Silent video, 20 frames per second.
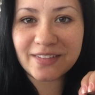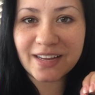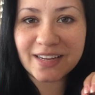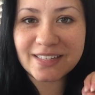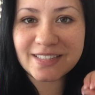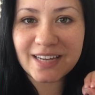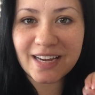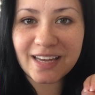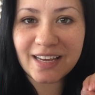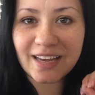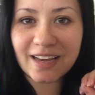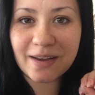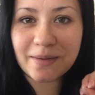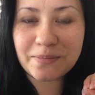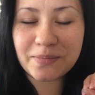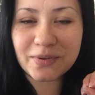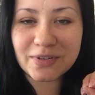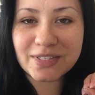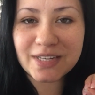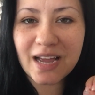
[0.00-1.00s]
like taking
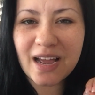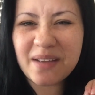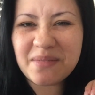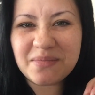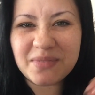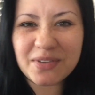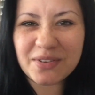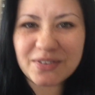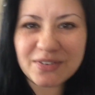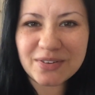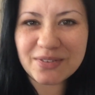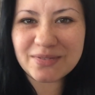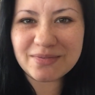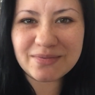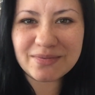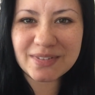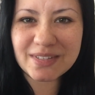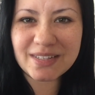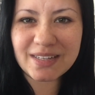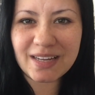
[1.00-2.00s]
up your time, you don't
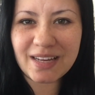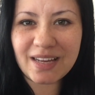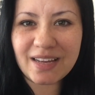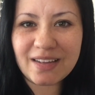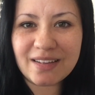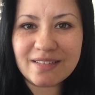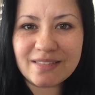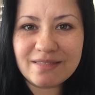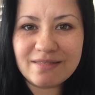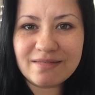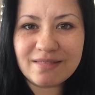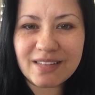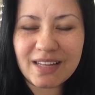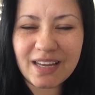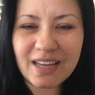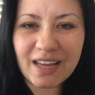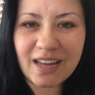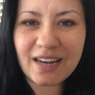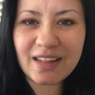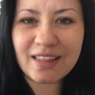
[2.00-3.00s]
really
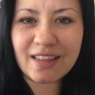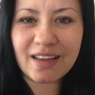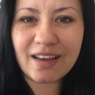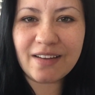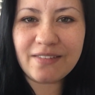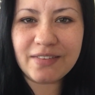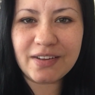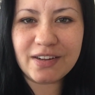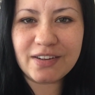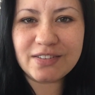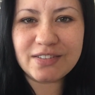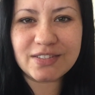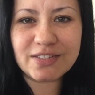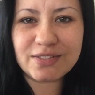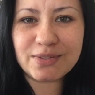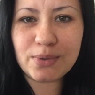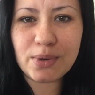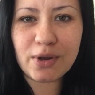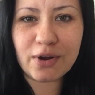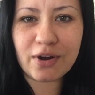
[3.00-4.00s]
think anything of it. You're just
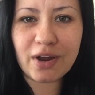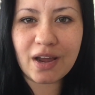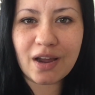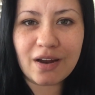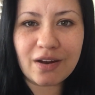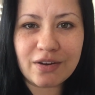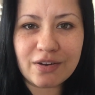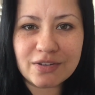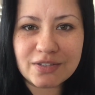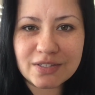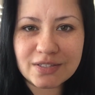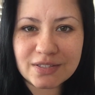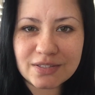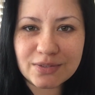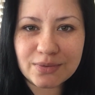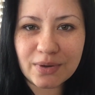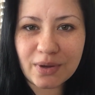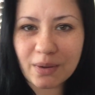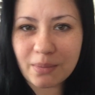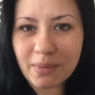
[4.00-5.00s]
doing your hair, you're just
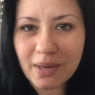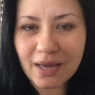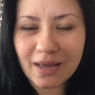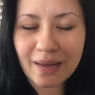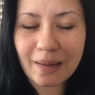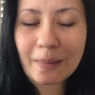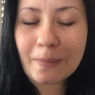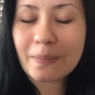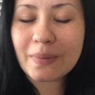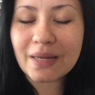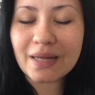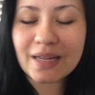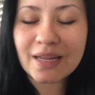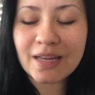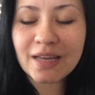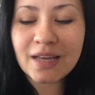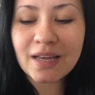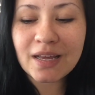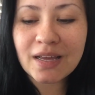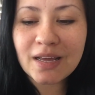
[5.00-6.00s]
doing your makeup. But
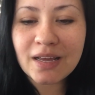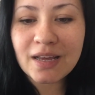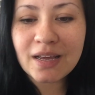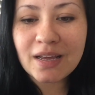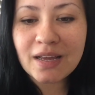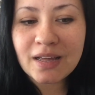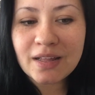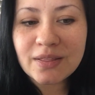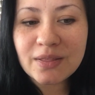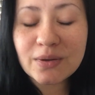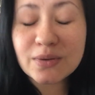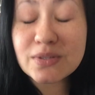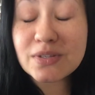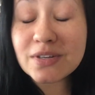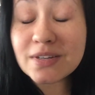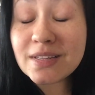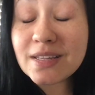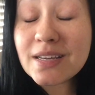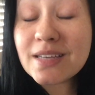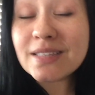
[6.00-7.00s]
those
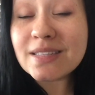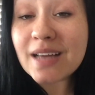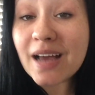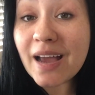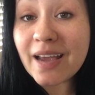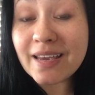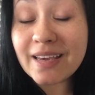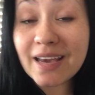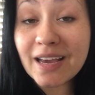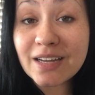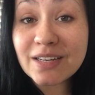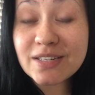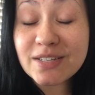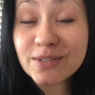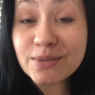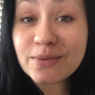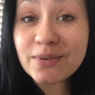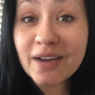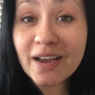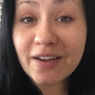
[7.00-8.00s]
are things that I can't
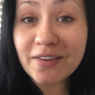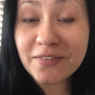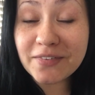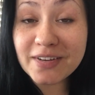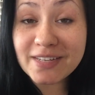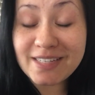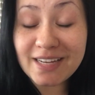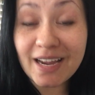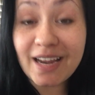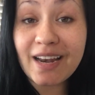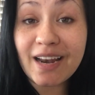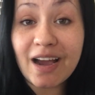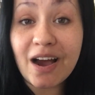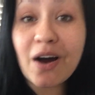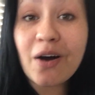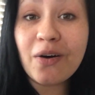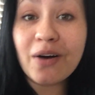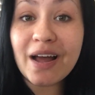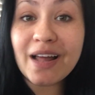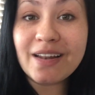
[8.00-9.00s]
do every day
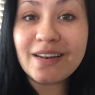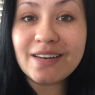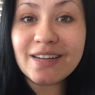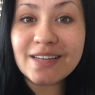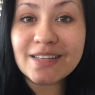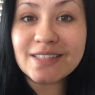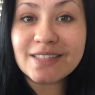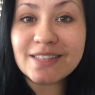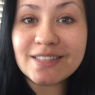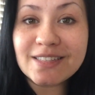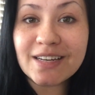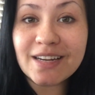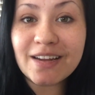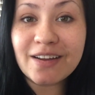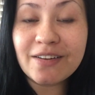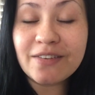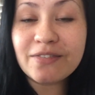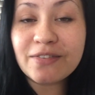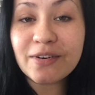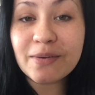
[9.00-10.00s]
now, at least
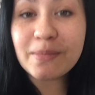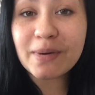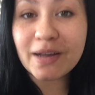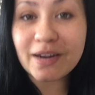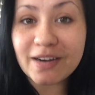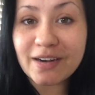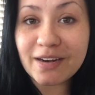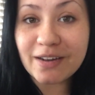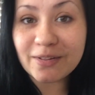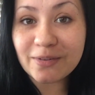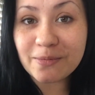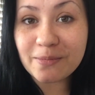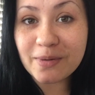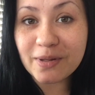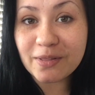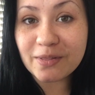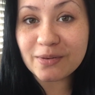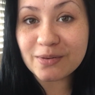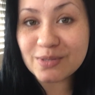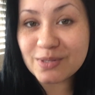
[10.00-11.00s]
for about another
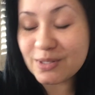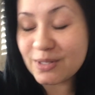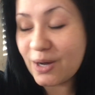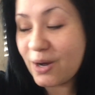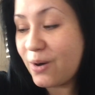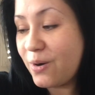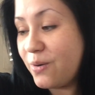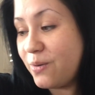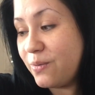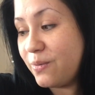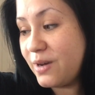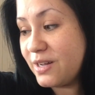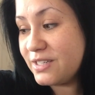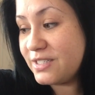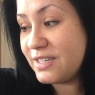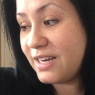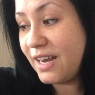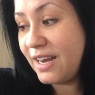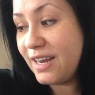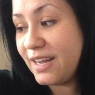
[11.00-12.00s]
month or so while
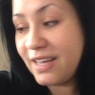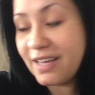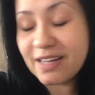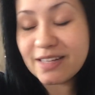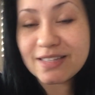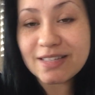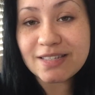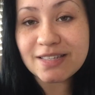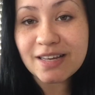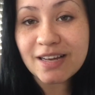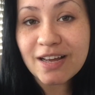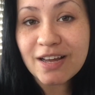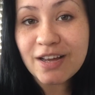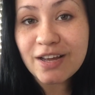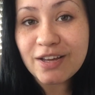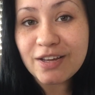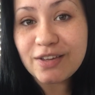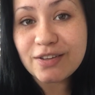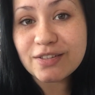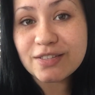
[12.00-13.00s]
Jaden gets
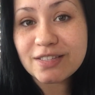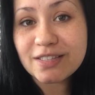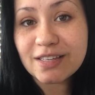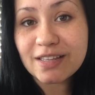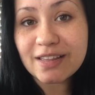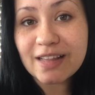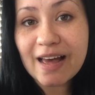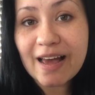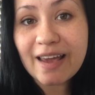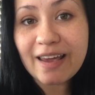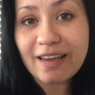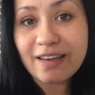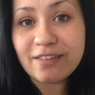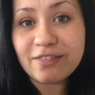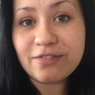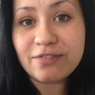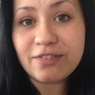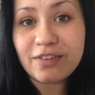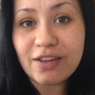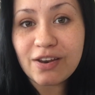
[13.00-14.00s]
used to
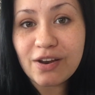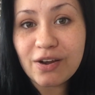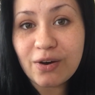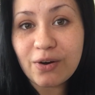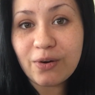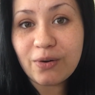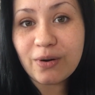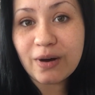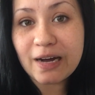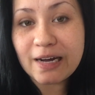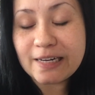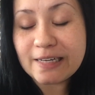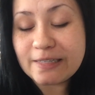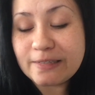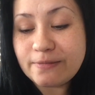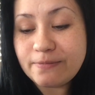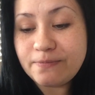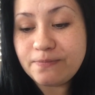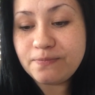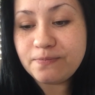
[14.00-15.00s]
life, you know?
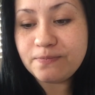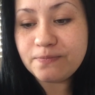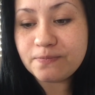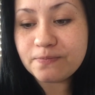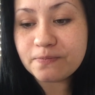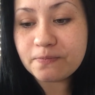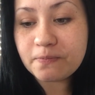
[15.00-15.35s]
Um,